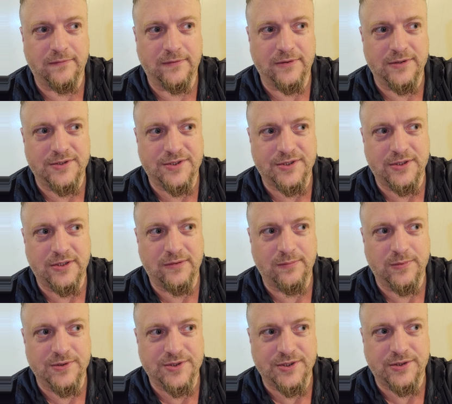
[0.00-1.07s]
this city,
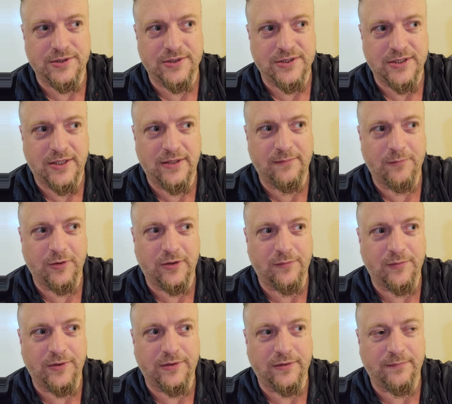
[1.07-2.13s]
was at the time when I
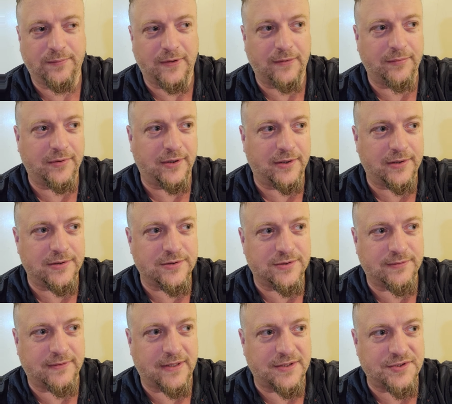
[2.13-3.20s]
went there, probably like in
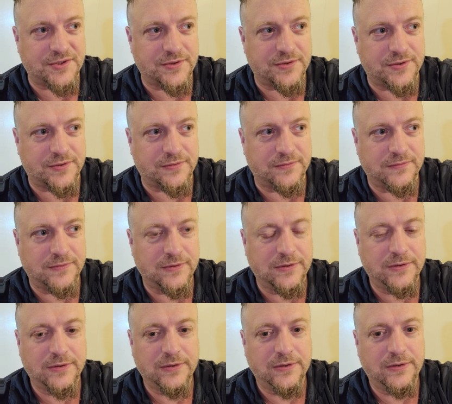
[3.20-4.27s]
2002,
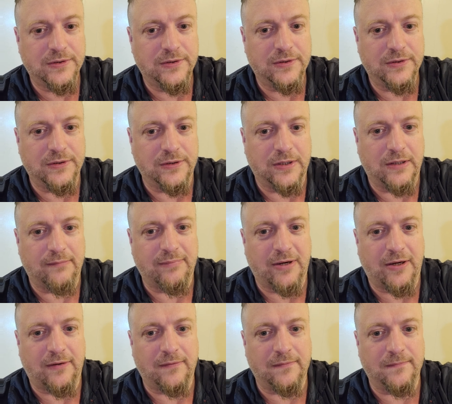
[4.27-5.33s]

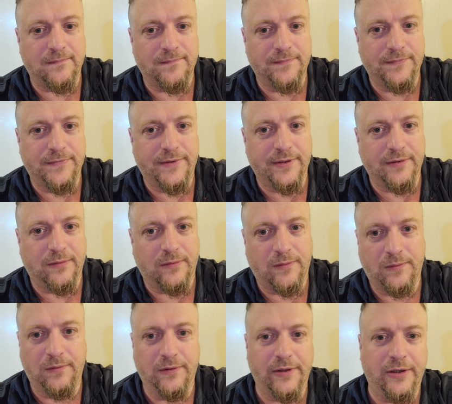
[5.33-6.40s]
about the
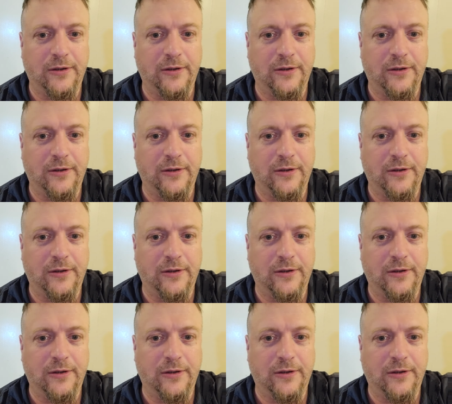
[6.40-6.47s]
whole